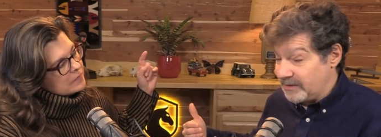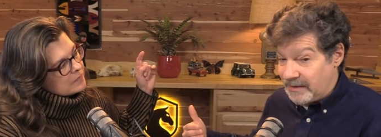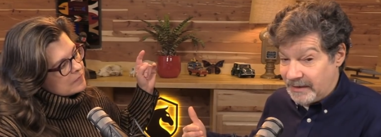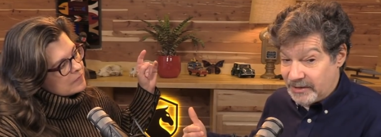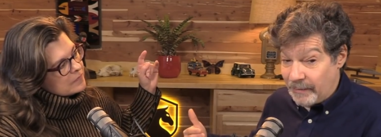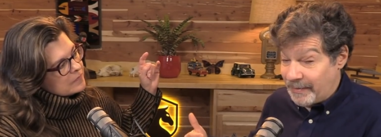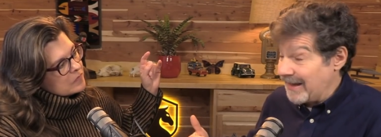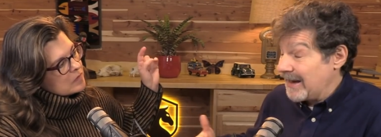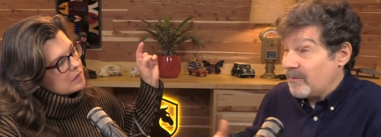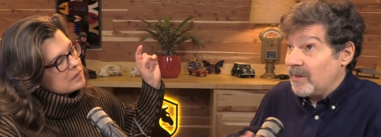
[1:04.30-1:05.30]
Speaker 1: in jumping.
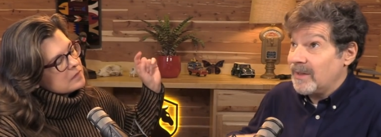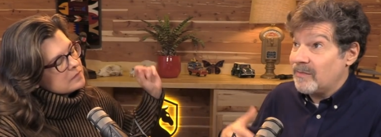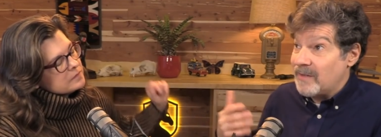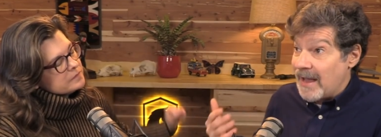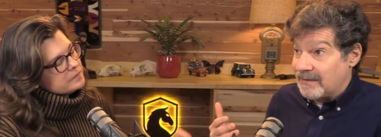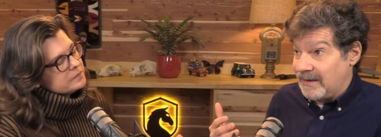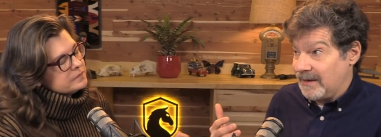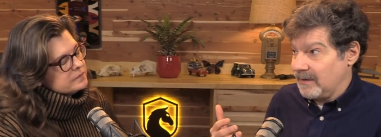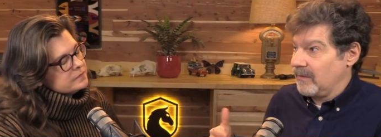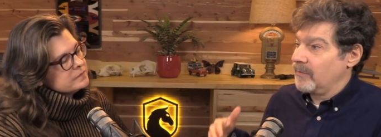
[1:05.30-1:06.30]
And it's an exact
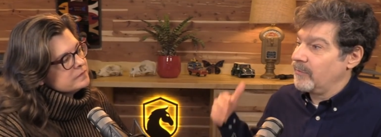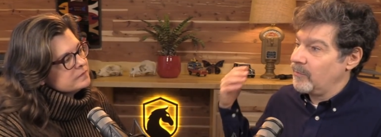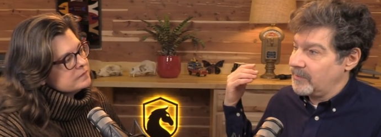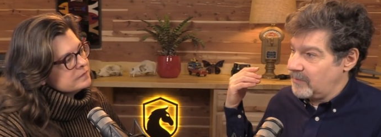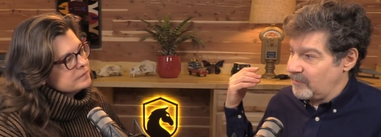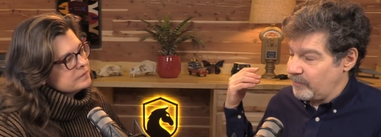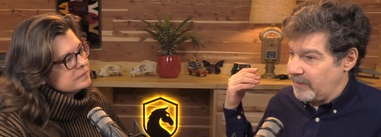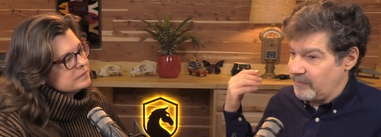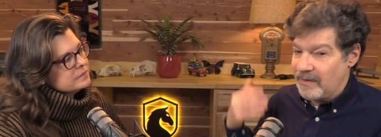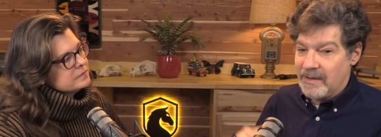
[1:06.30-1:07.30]
analog for what takes
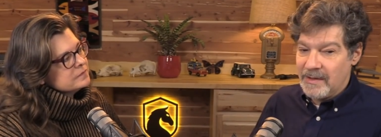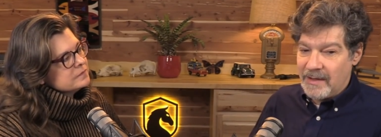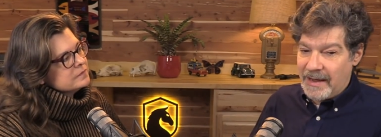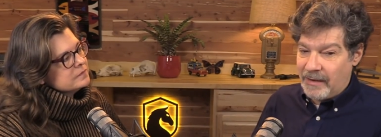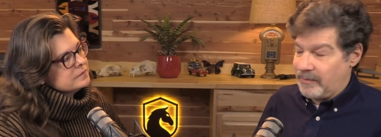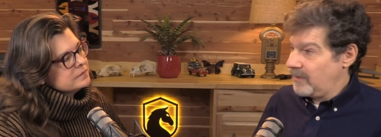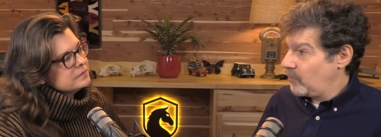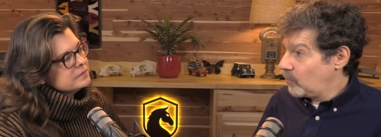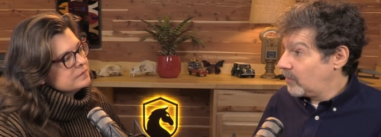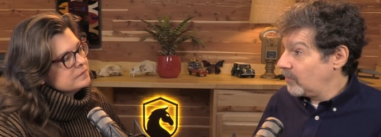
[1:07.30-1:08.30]
place out in
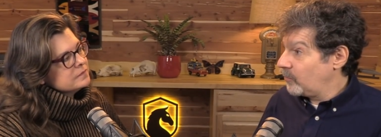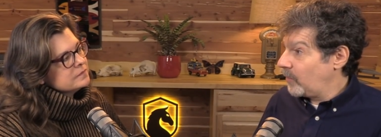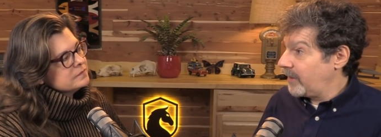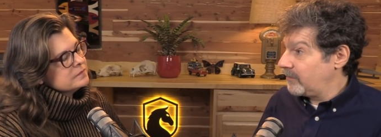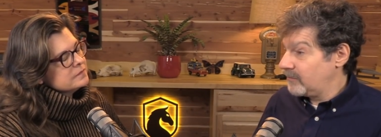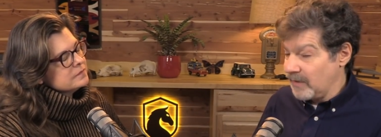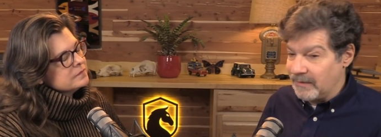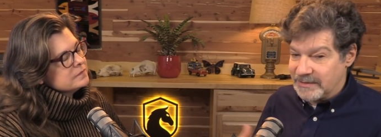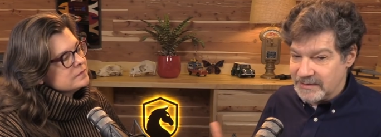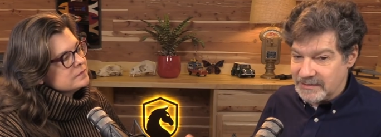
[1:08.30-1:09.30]
the world when
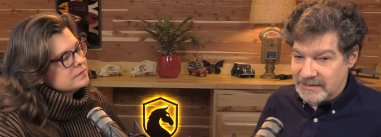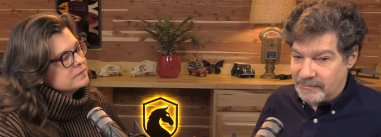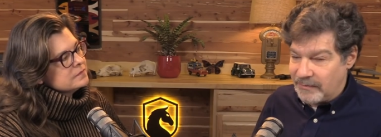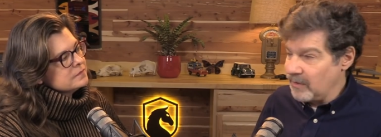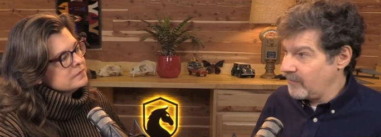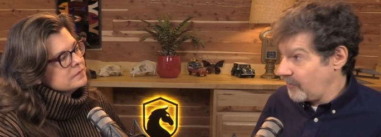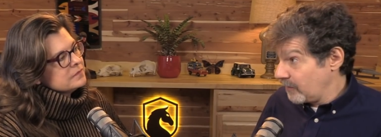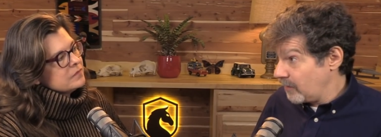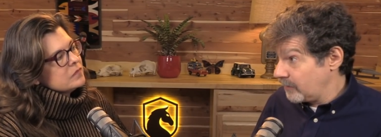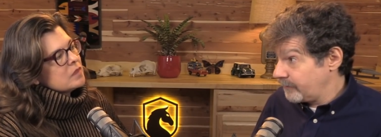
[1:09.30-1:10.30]
viruses evolve on
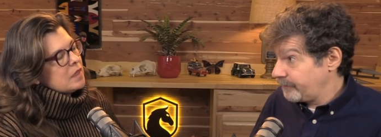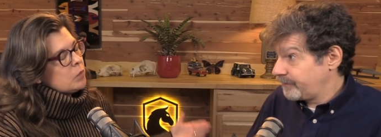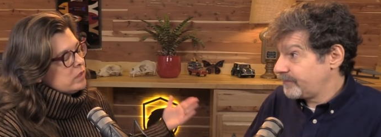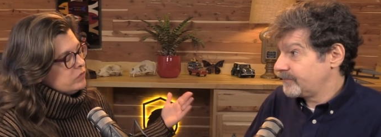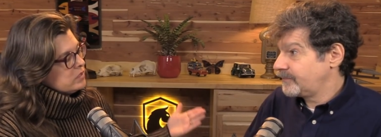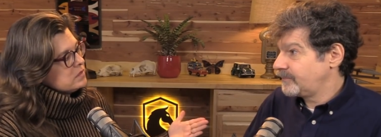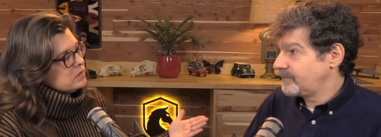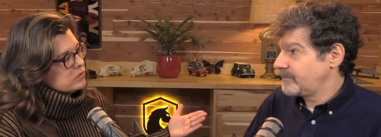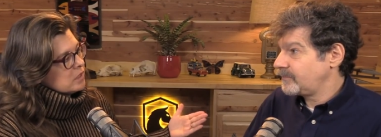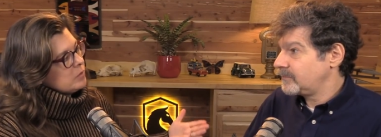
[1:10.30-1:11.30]
their own.
Speaker 2: And what you've just
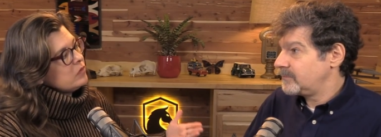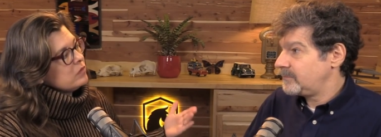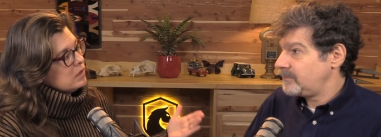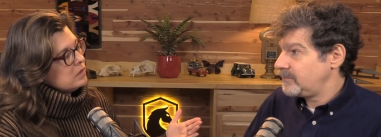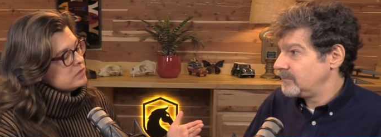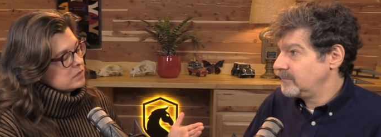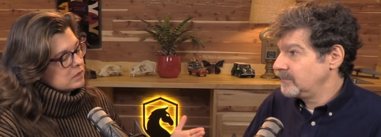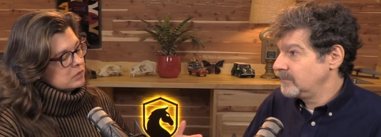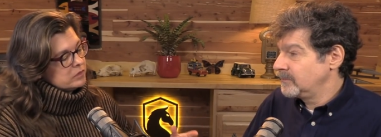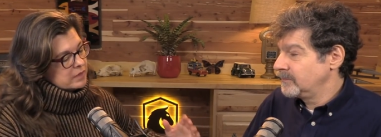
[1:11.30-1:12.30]
described is
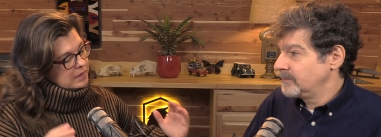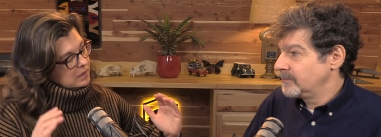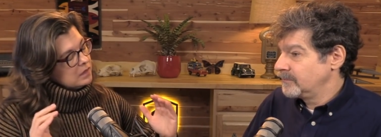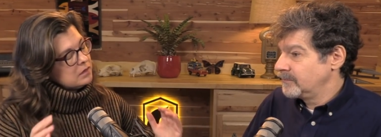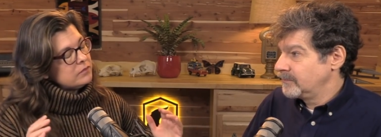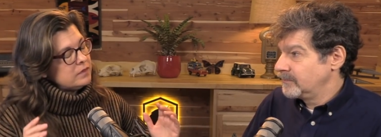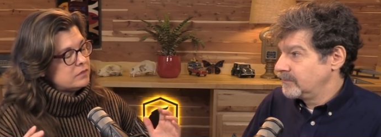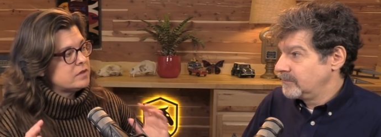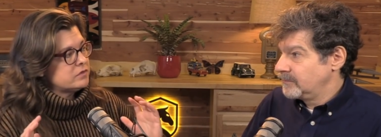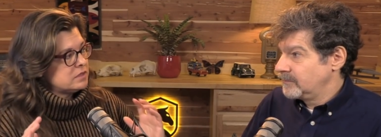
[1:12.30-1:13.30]
also that in
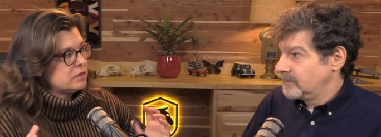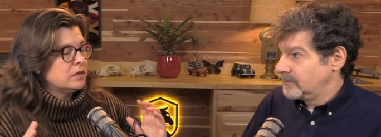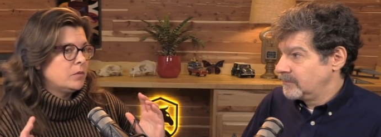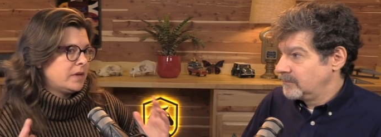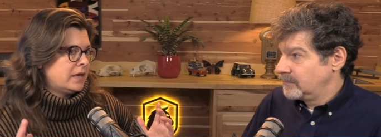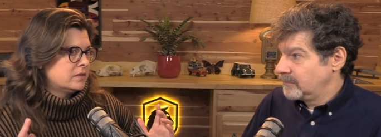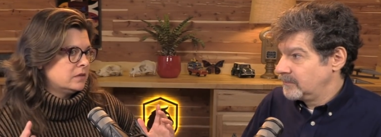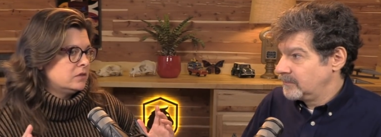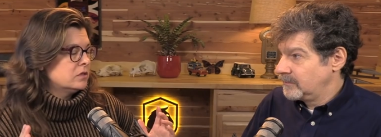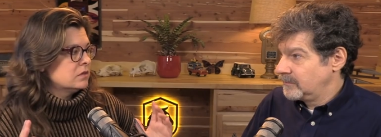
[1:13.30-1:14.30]
vivo serial
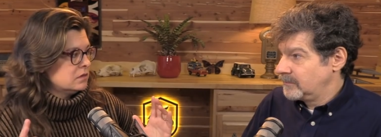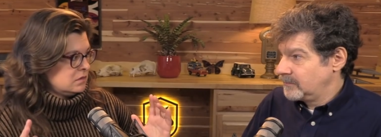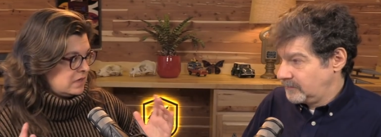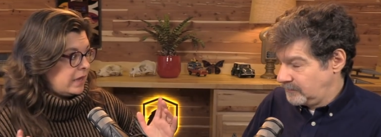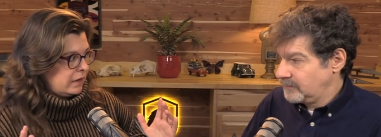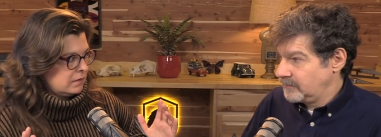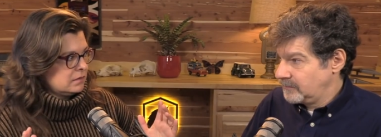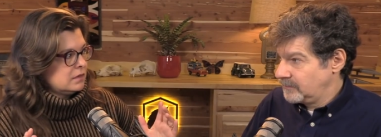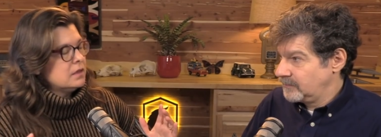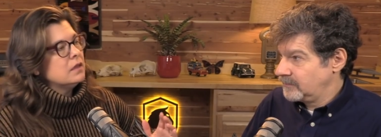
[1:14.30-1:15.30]
passage ing
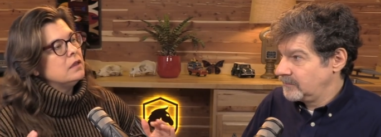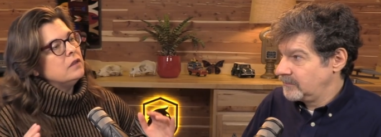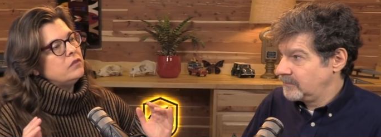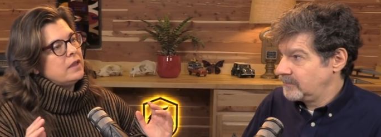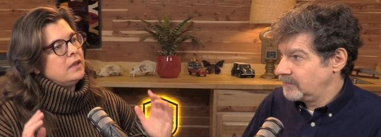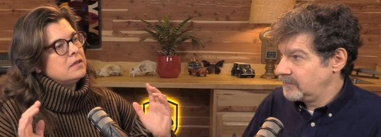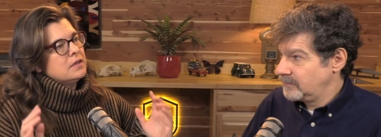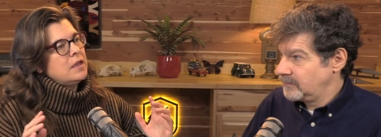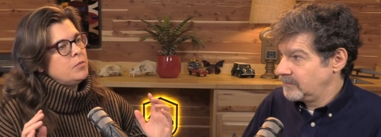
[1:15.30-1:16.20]
is a type